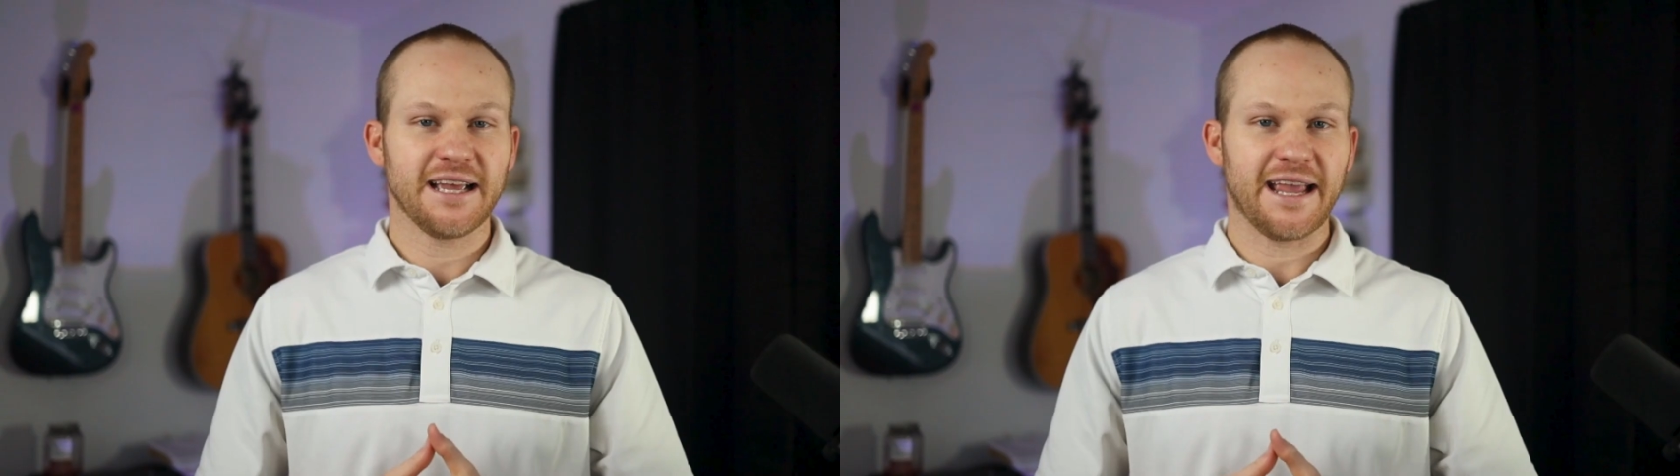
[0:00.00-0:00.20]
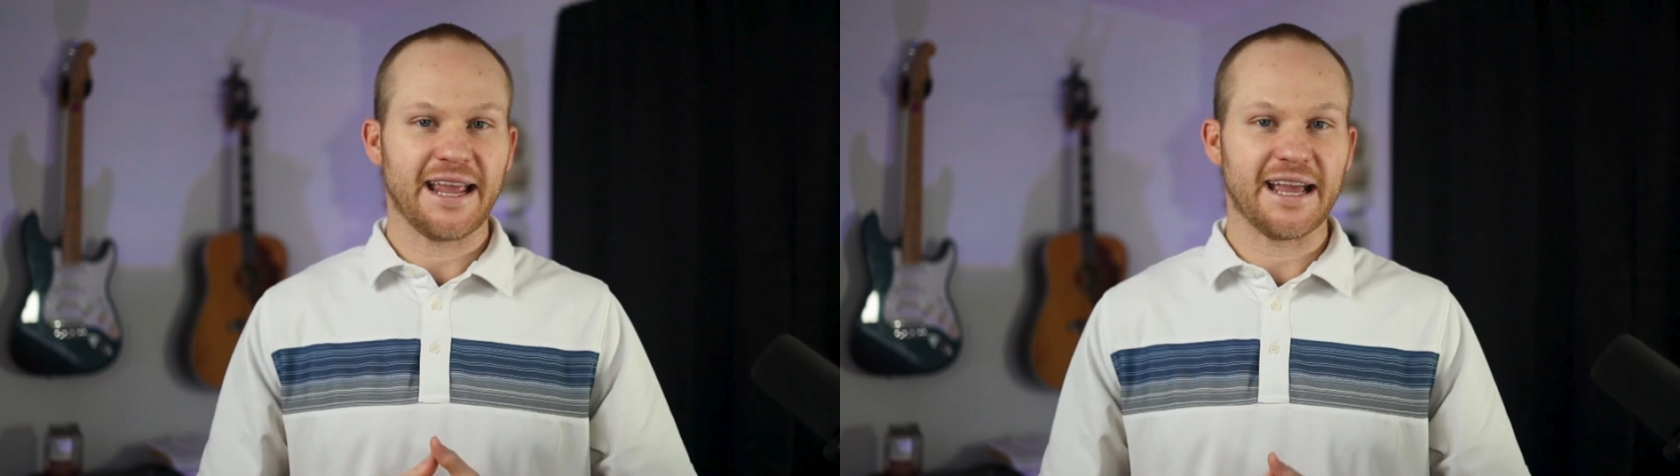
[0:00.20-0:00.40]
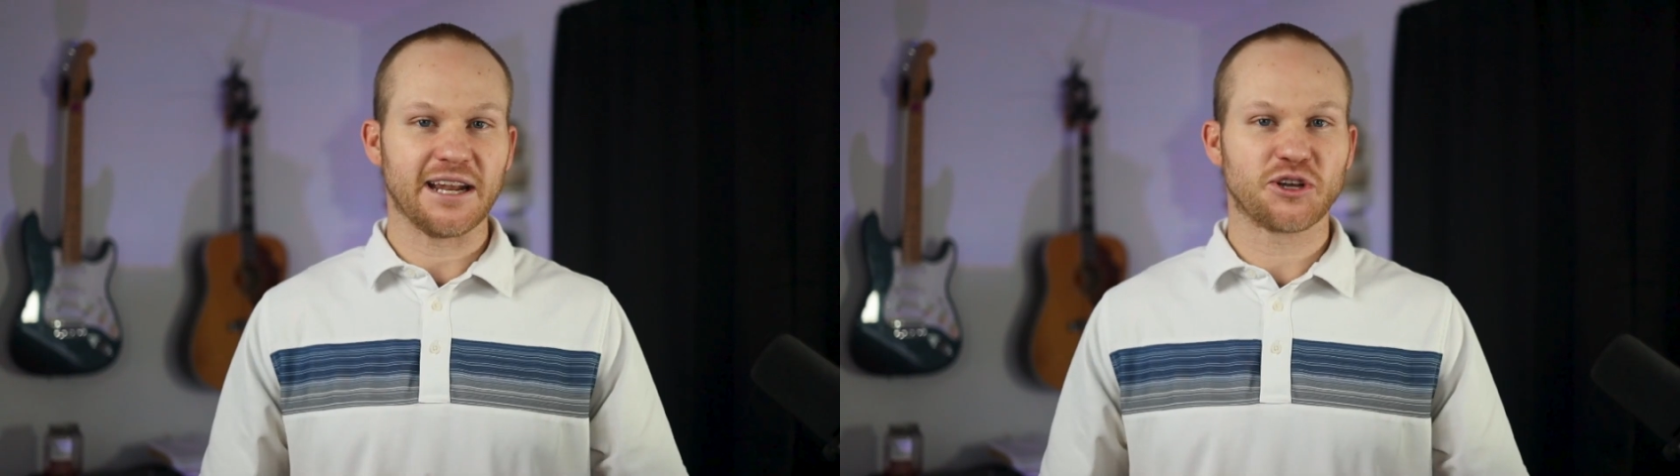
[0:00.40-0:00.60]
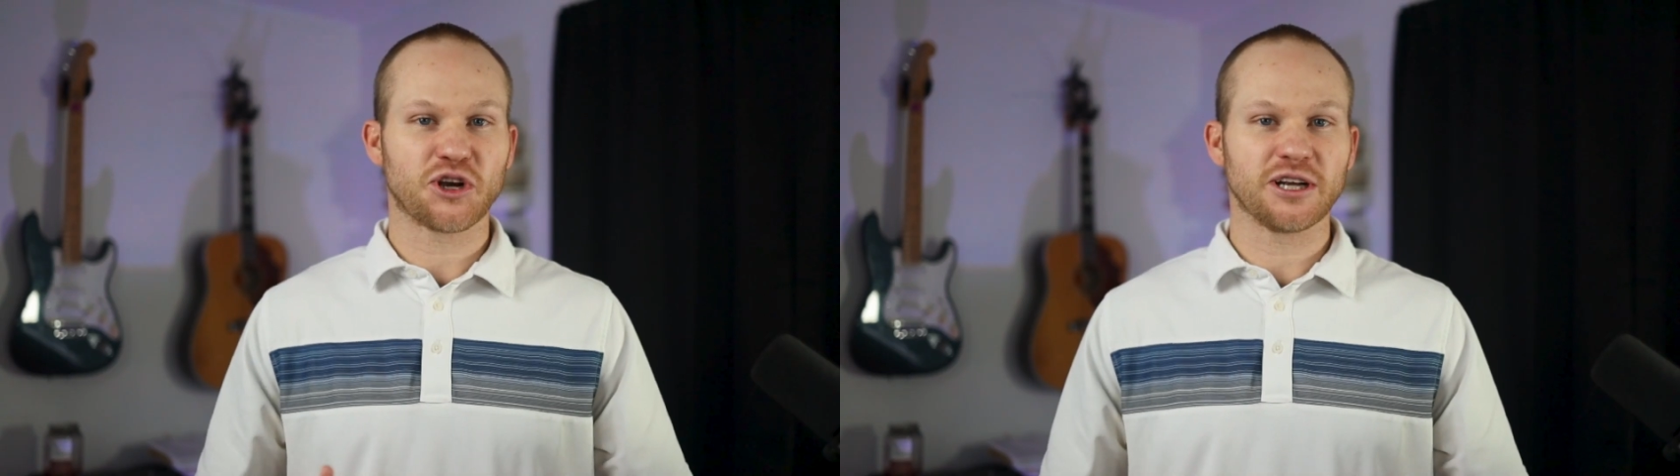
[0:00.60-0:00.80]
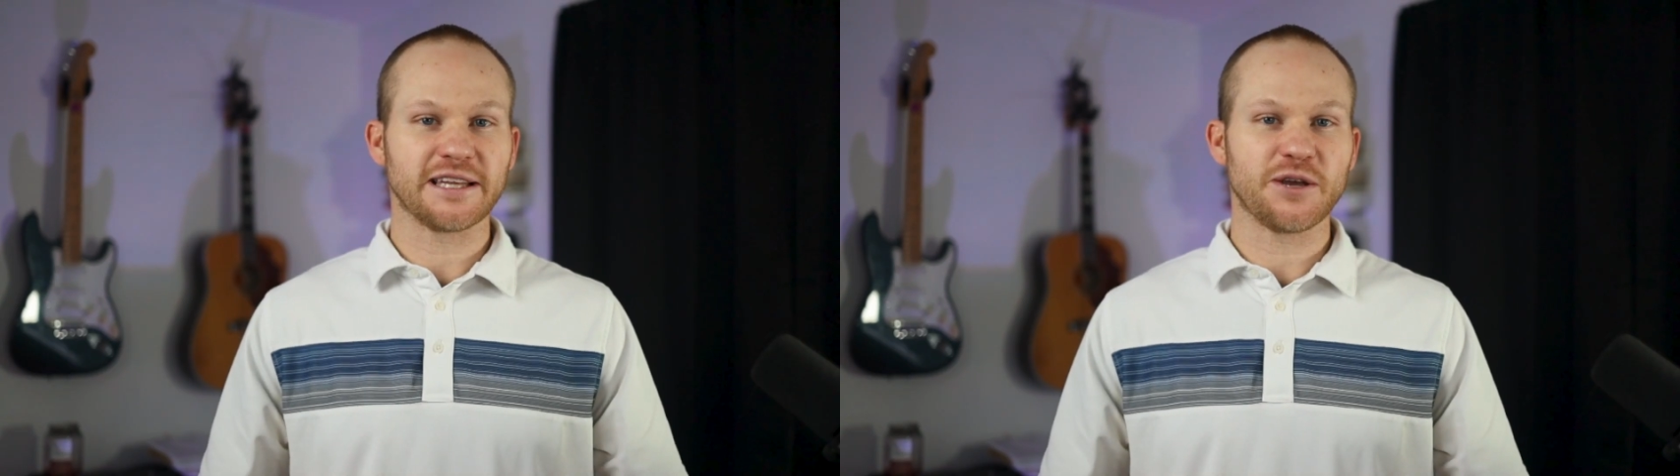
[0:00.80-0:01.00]
And
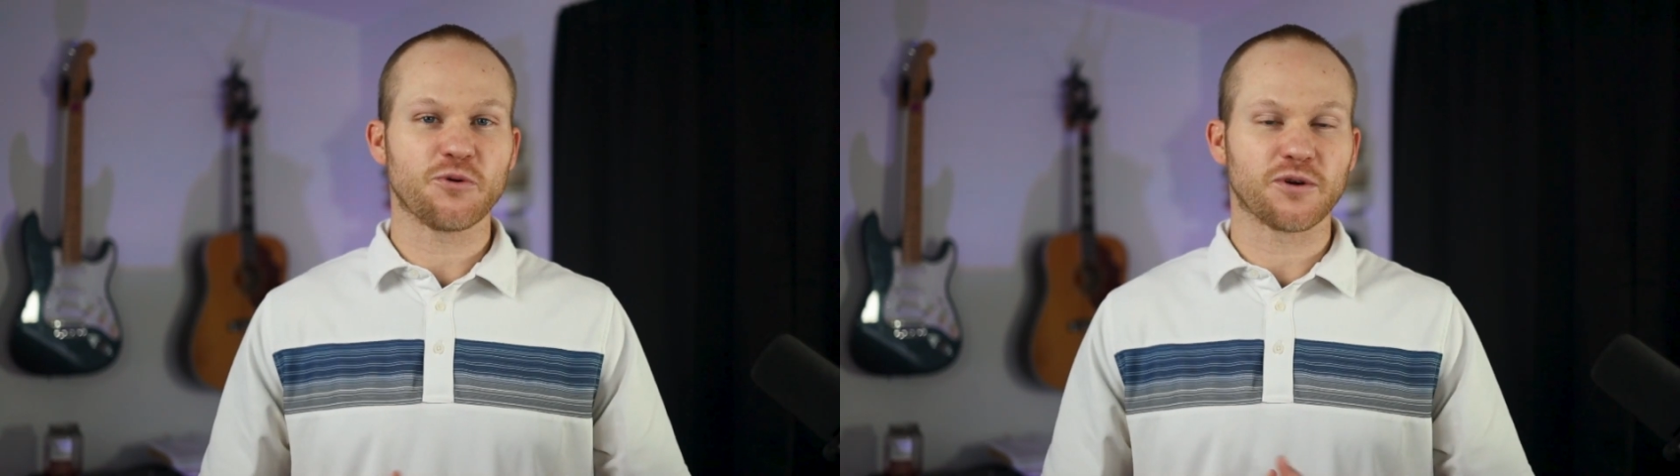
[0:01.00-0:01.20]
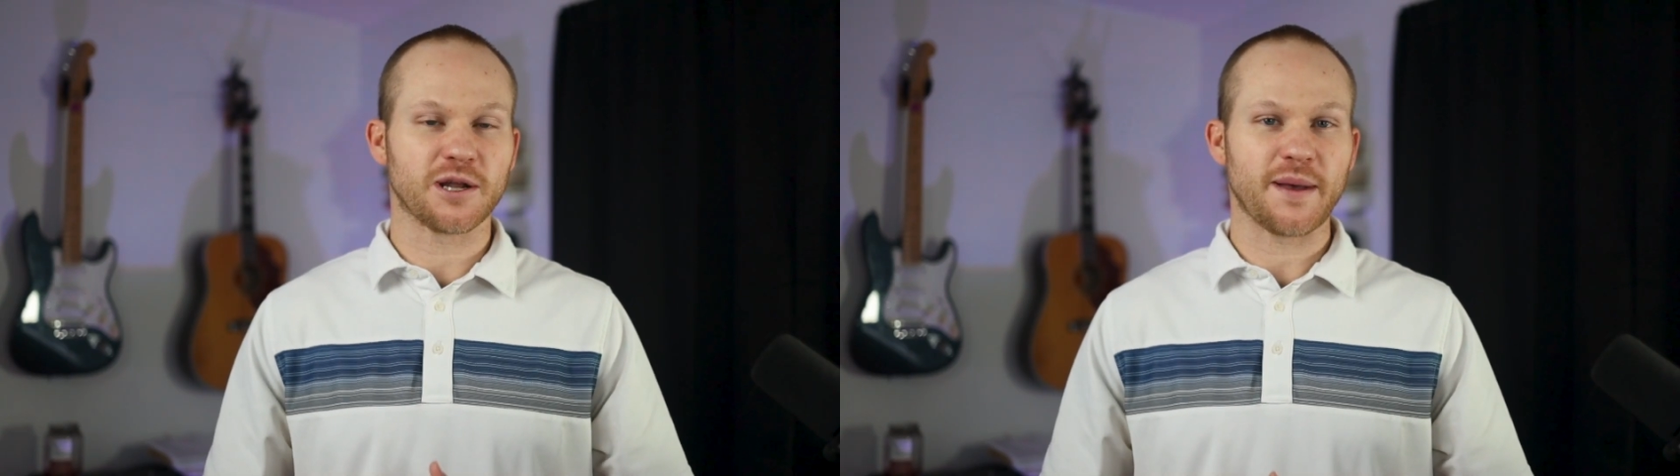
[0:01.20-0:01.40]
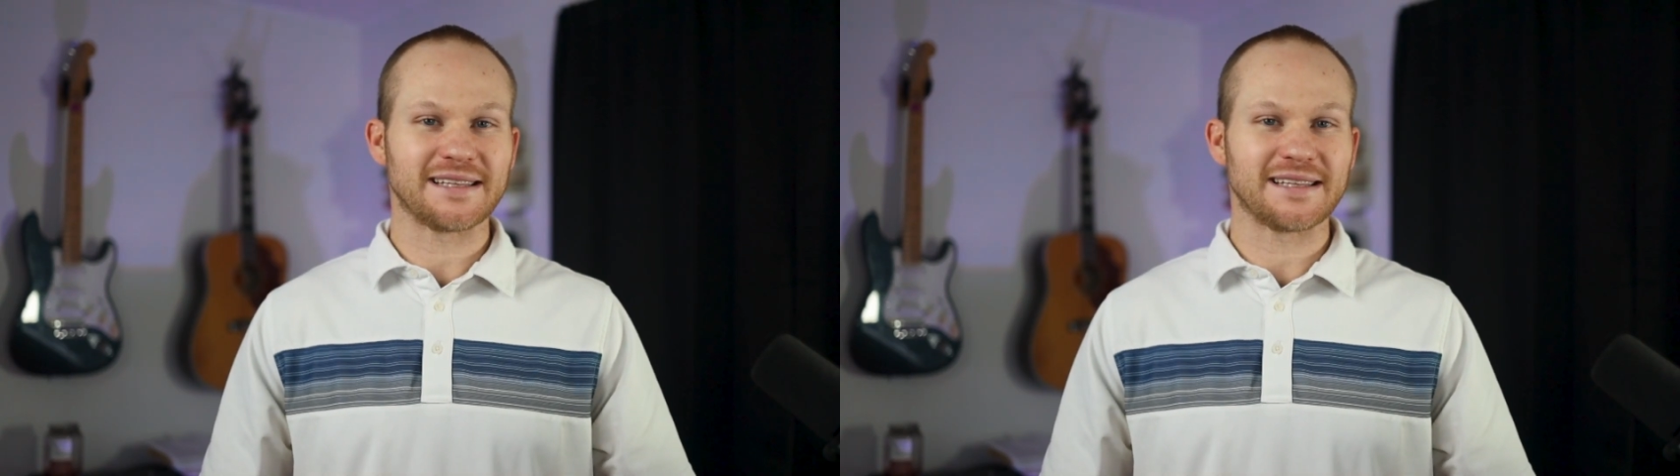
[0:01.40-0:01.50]
currently we're at about